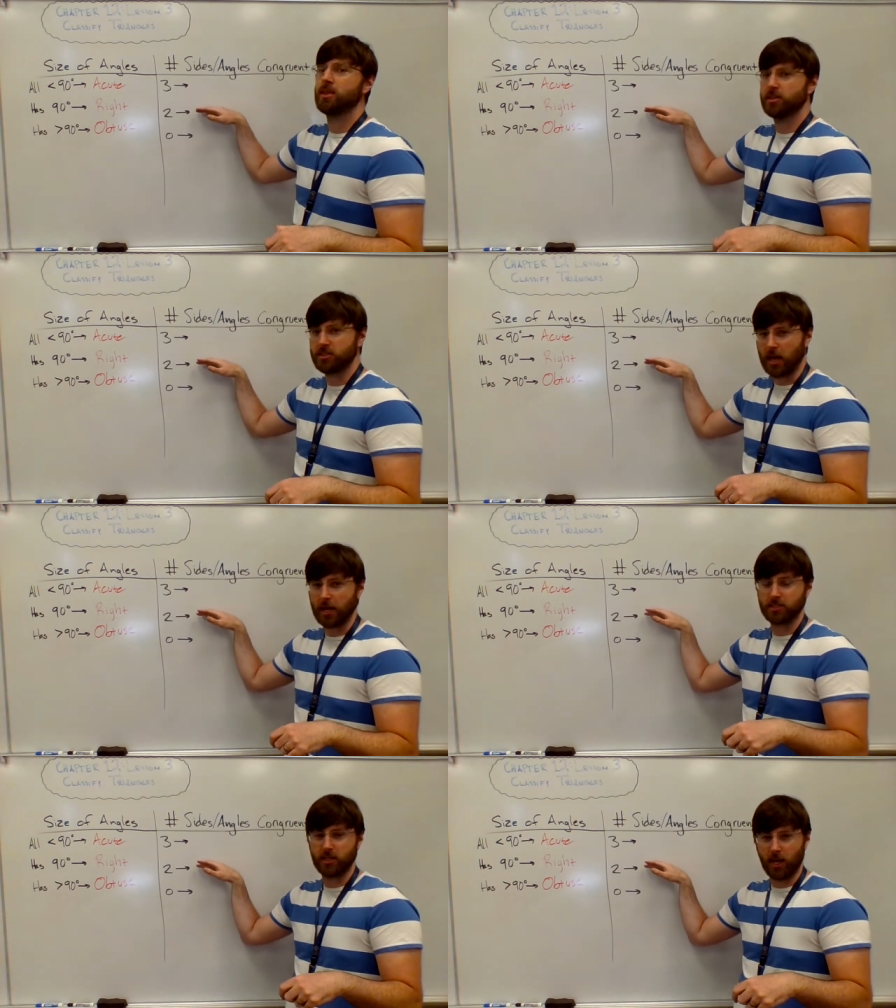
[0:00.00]
the
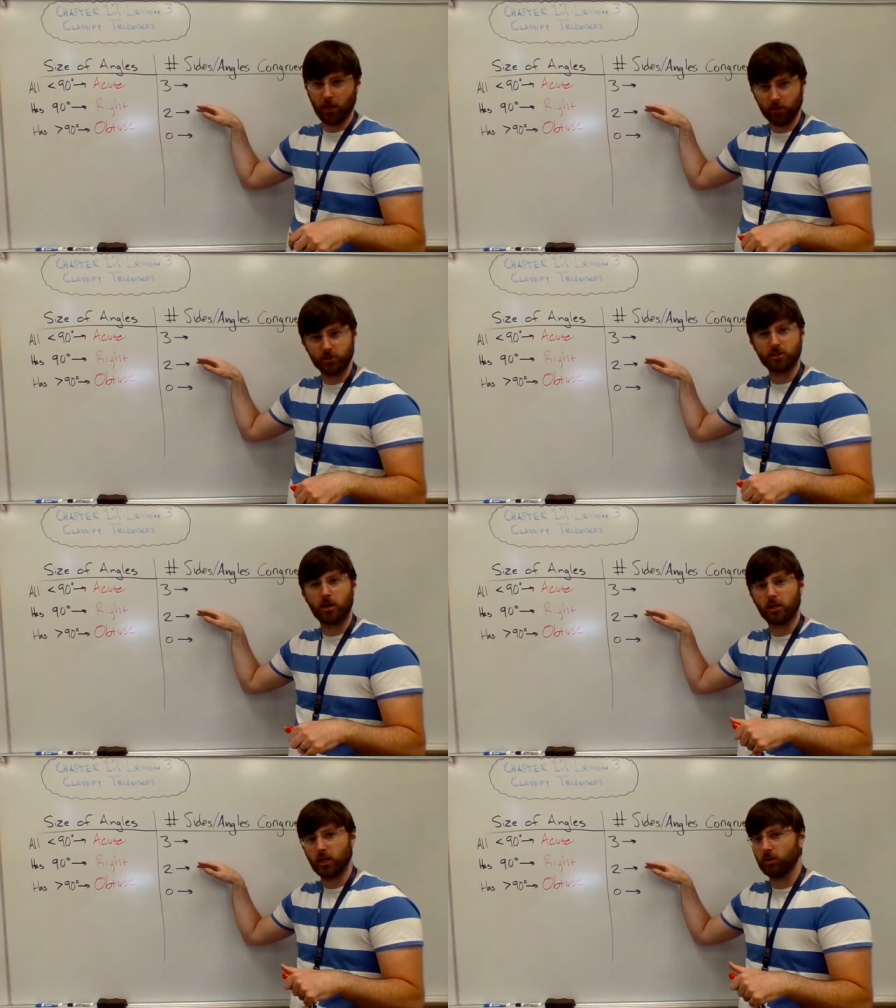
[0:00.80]
sides and angles
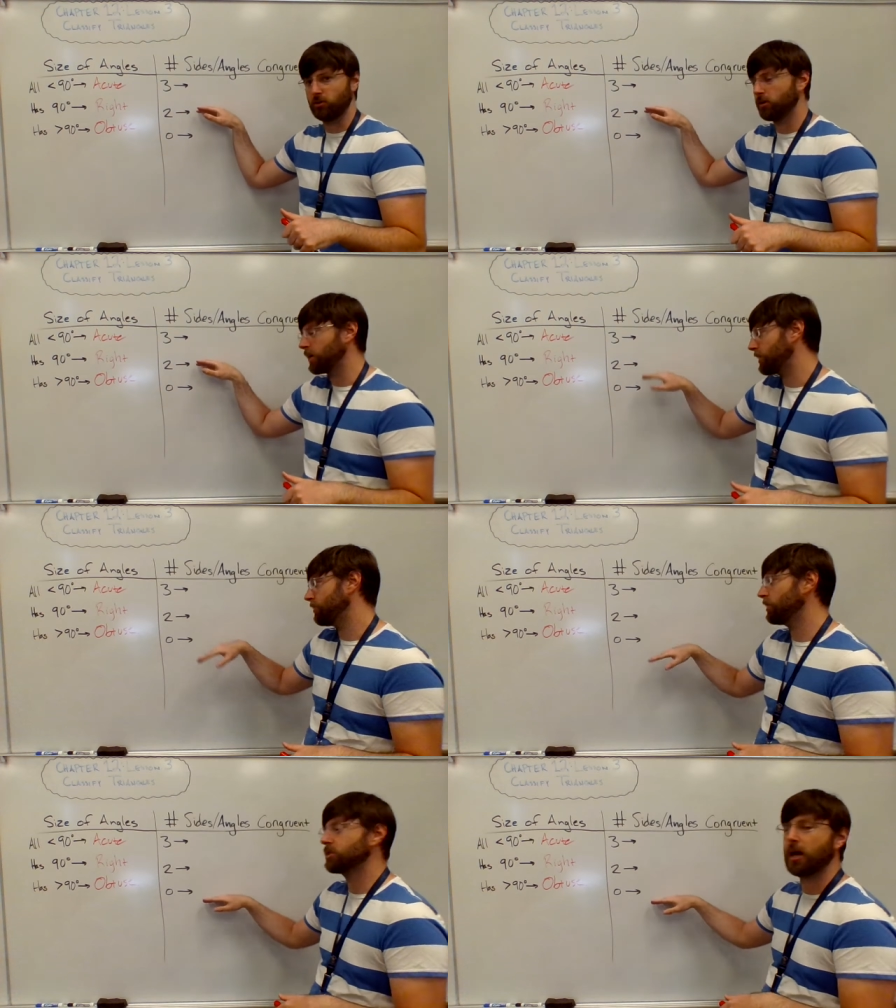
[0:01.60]
are congruent, and
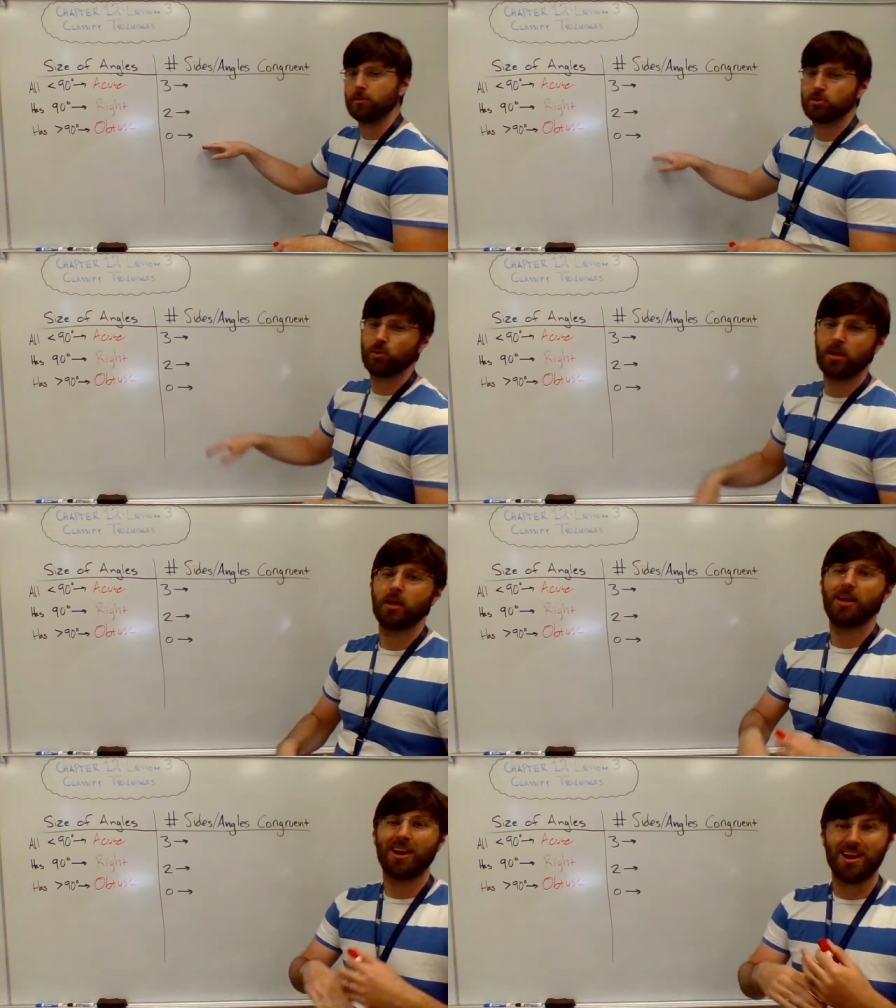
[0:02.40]
there are times when
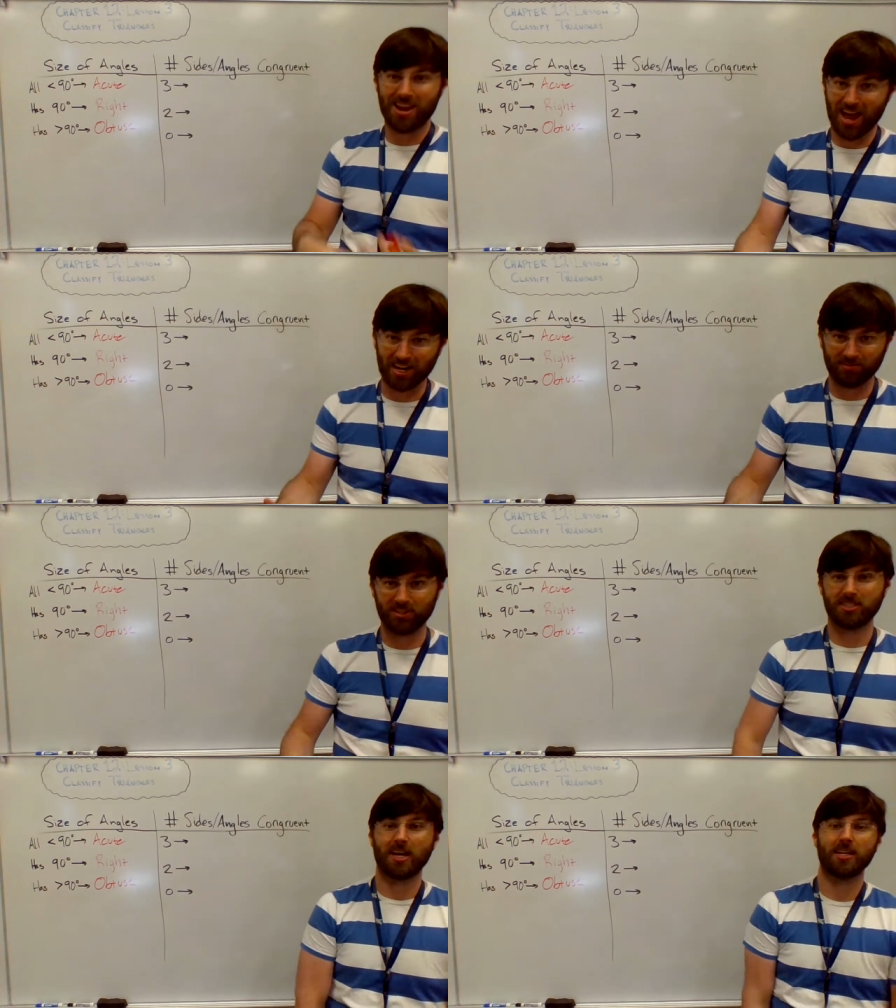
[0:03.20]
none of
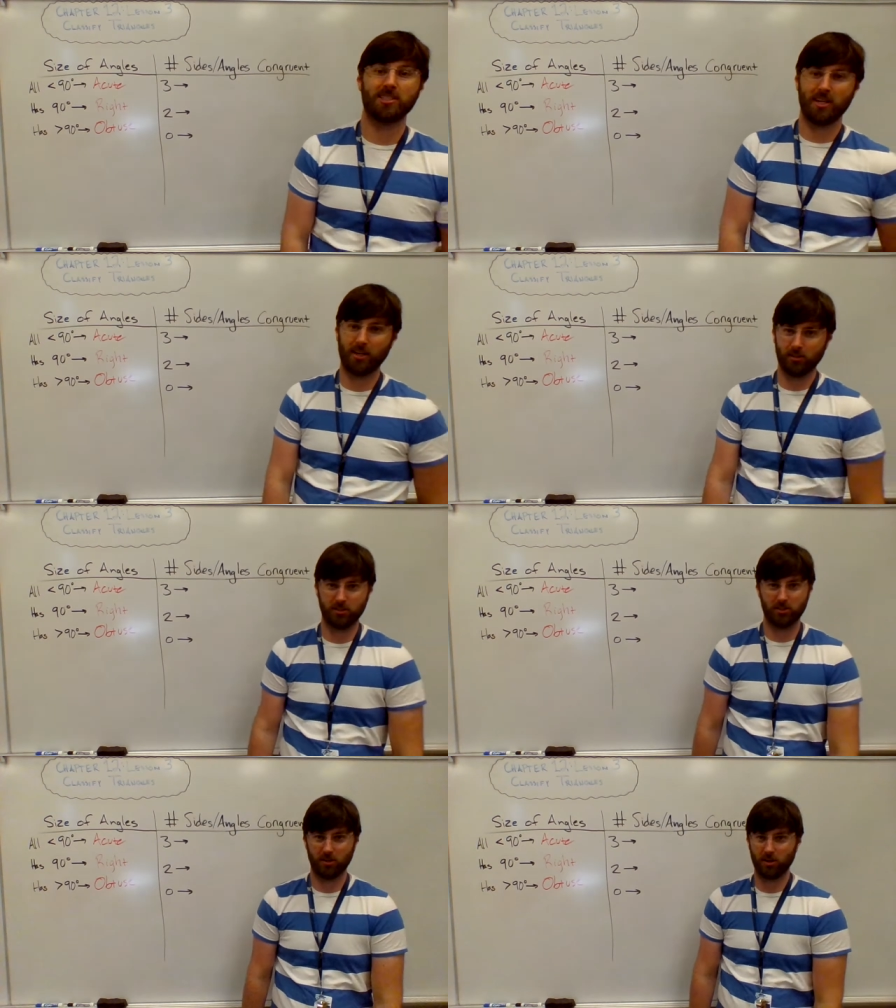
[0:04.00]
the sides and
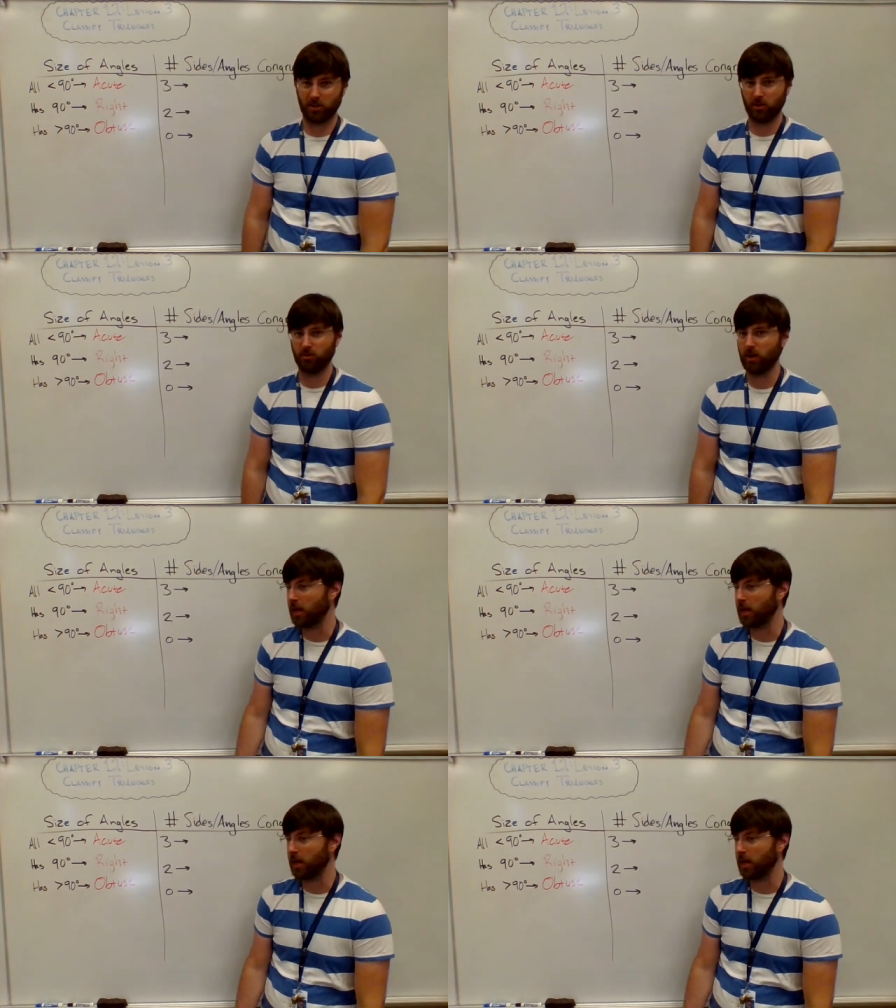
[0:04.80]
angles are congruent.